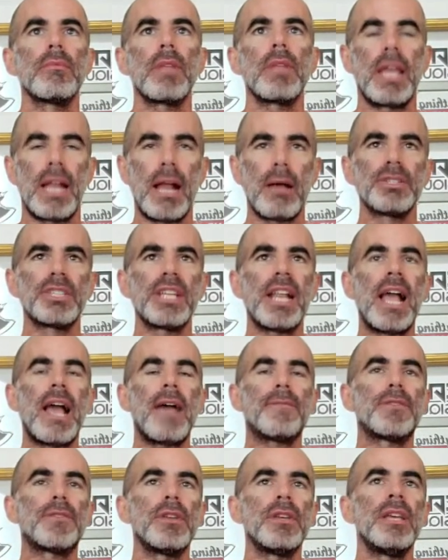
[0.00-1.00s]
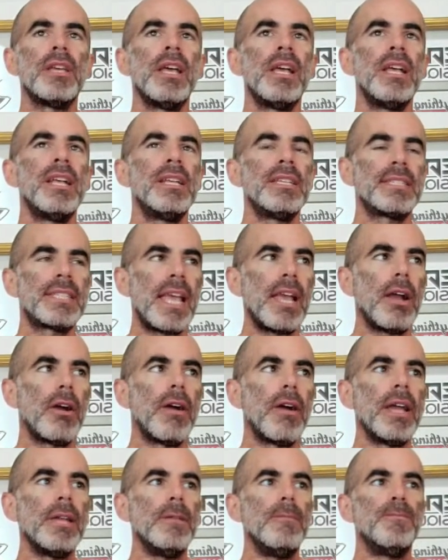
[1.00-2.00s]
And I was going to have to say, all
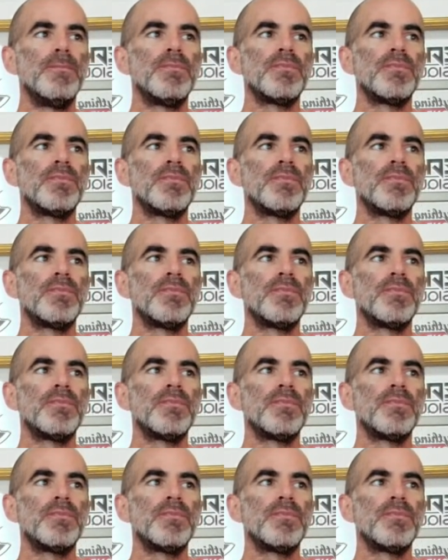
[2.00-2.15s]
right,